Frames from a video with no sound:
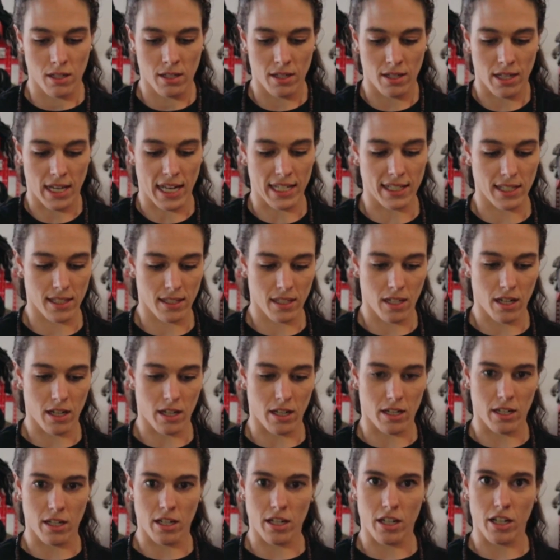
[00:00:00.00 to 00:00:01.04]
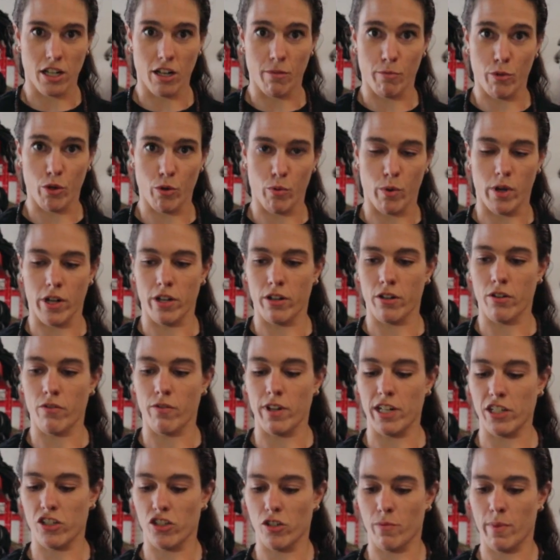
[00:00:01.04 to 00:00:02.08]
that's cut number 1,
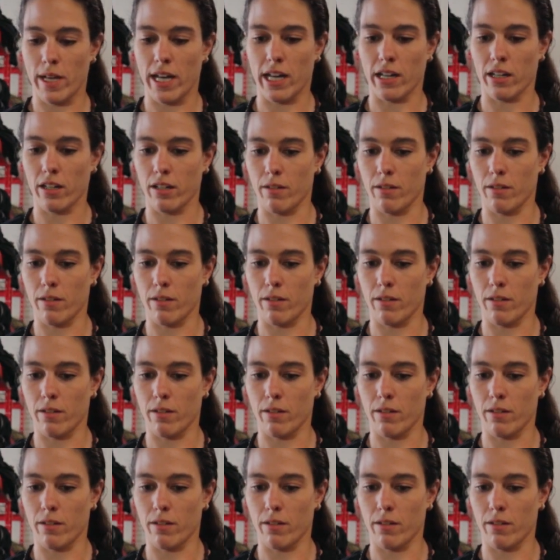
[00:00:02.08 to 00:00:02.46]
Racerback